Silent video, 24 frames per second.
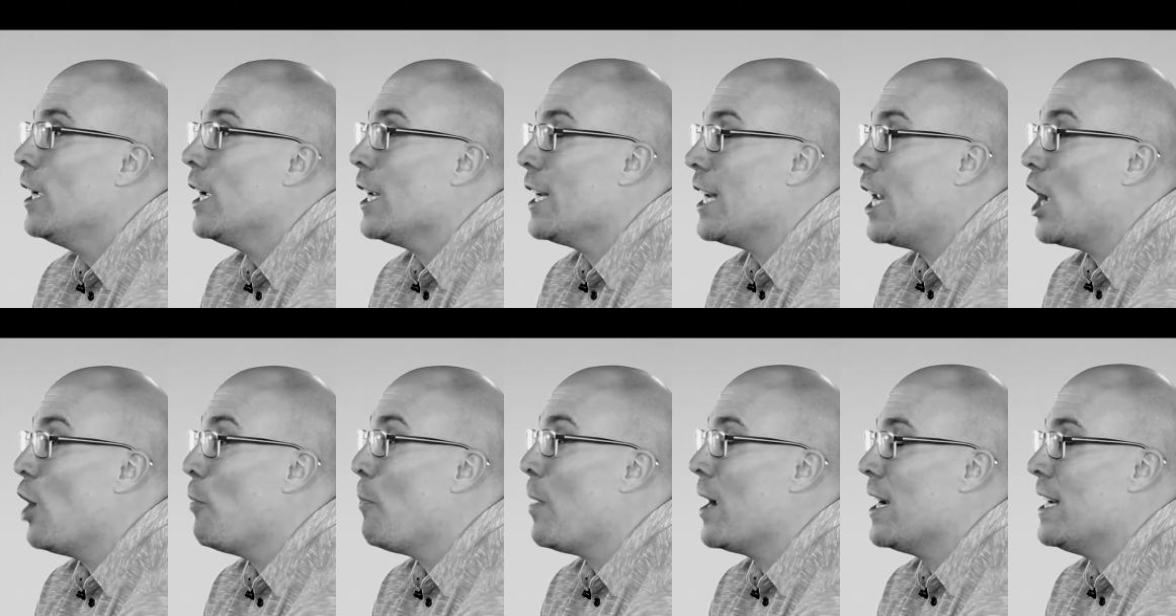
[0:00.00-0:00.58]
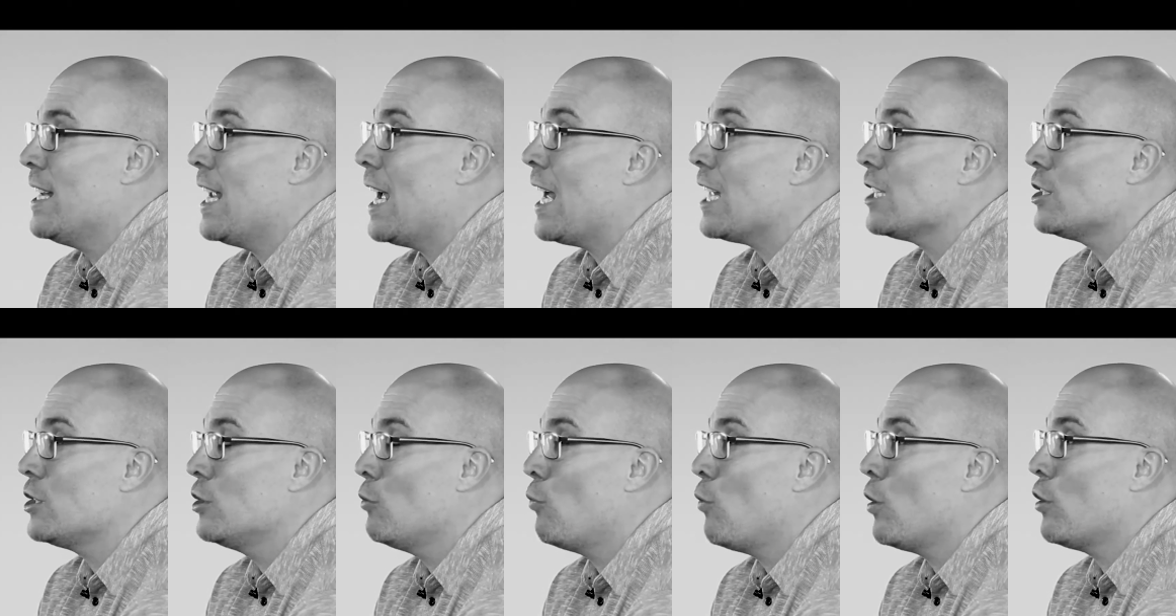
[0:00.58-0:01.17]
And now my
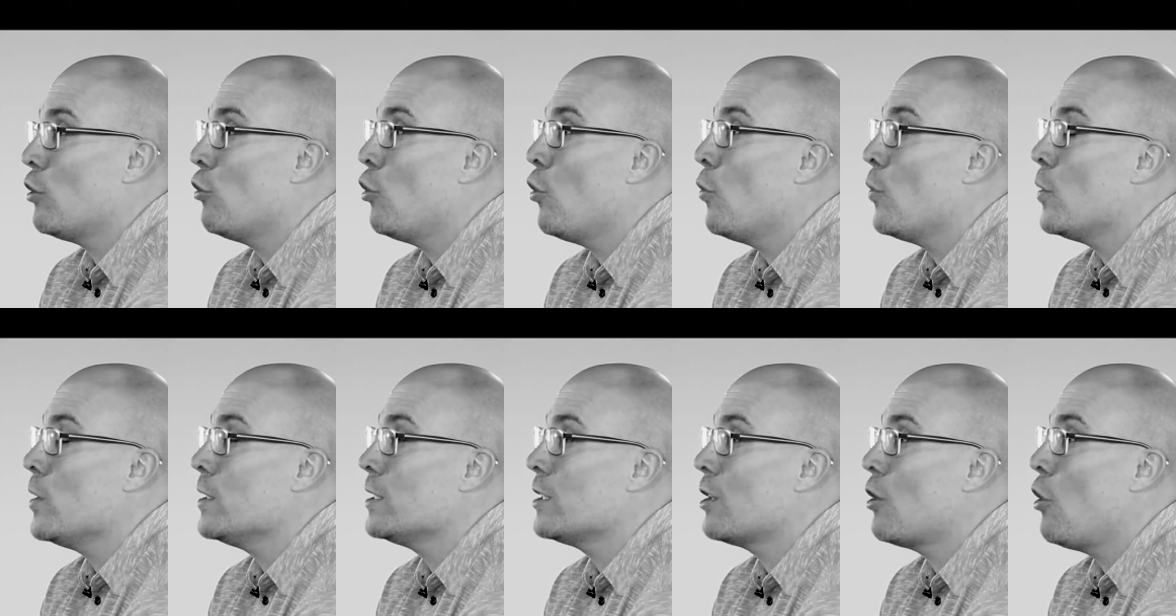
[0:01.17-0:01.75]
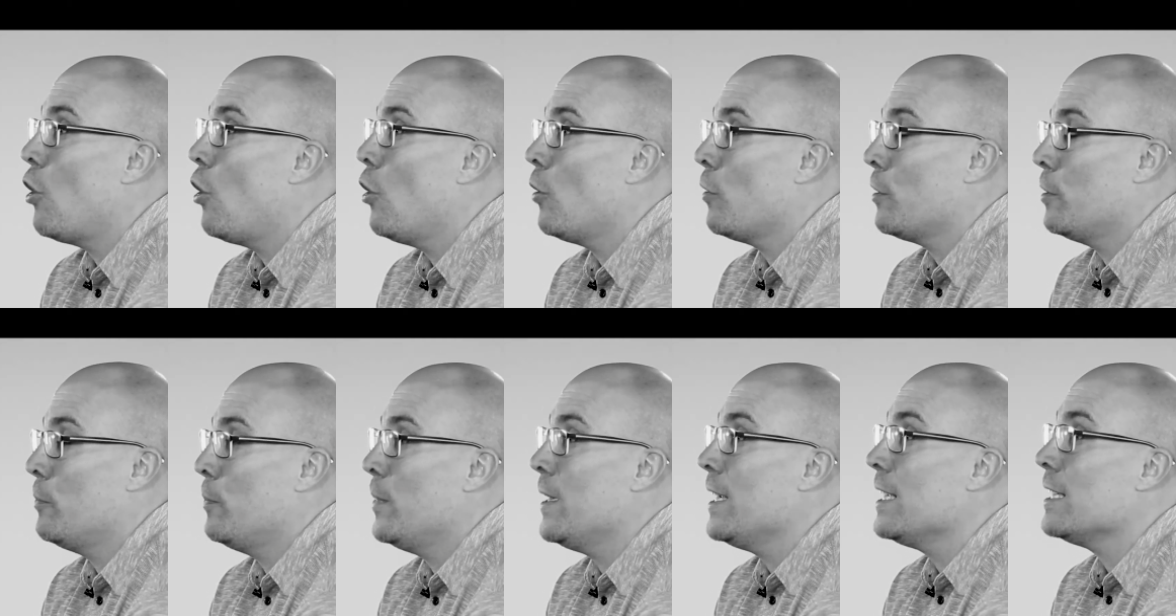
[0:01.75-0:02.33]
dad's the one always
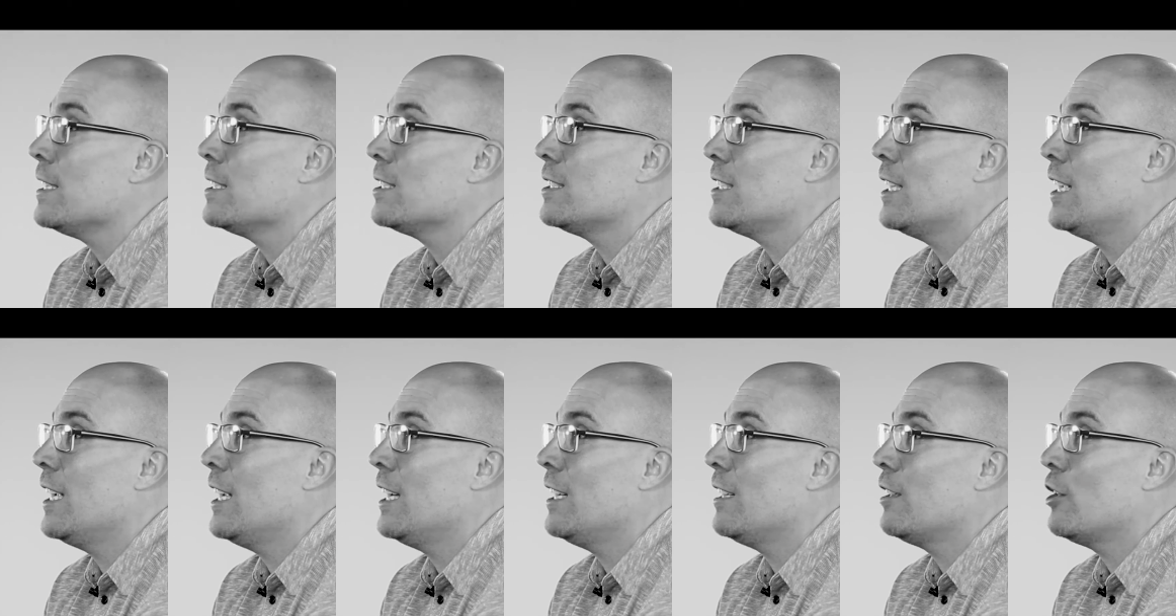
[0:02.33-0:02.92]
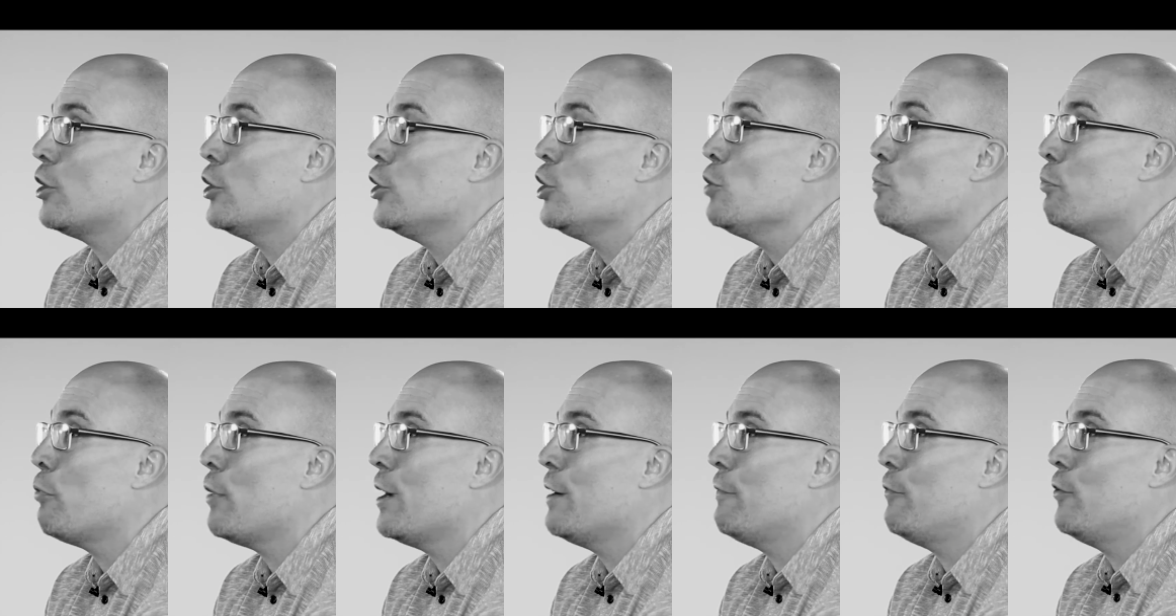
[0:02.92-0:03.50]
calling me saying, can you
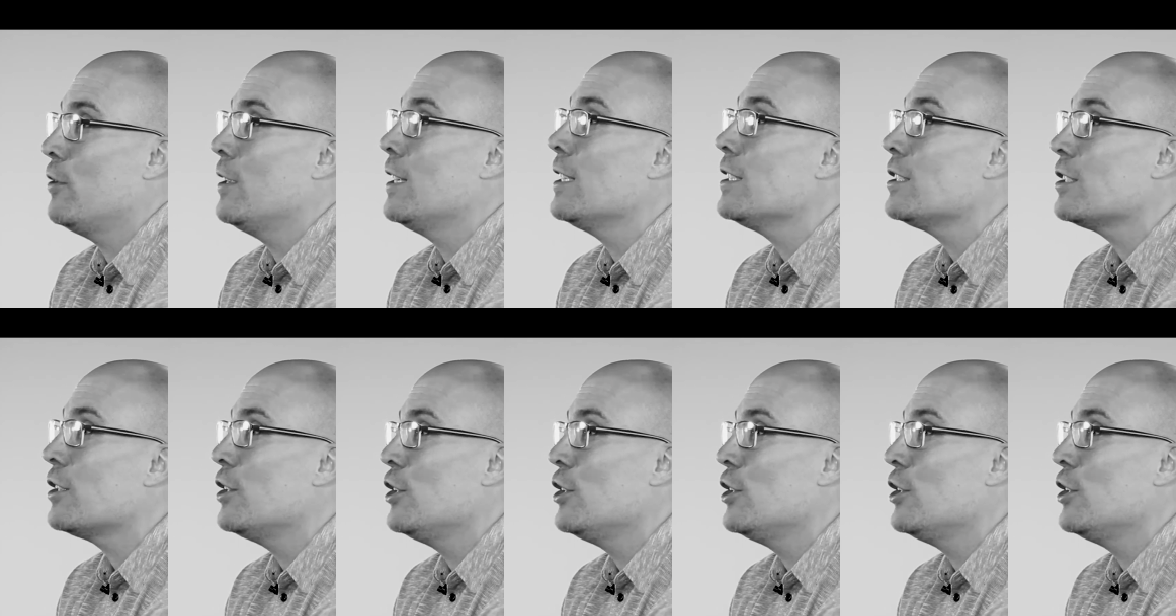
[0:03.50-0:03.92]
pray for this?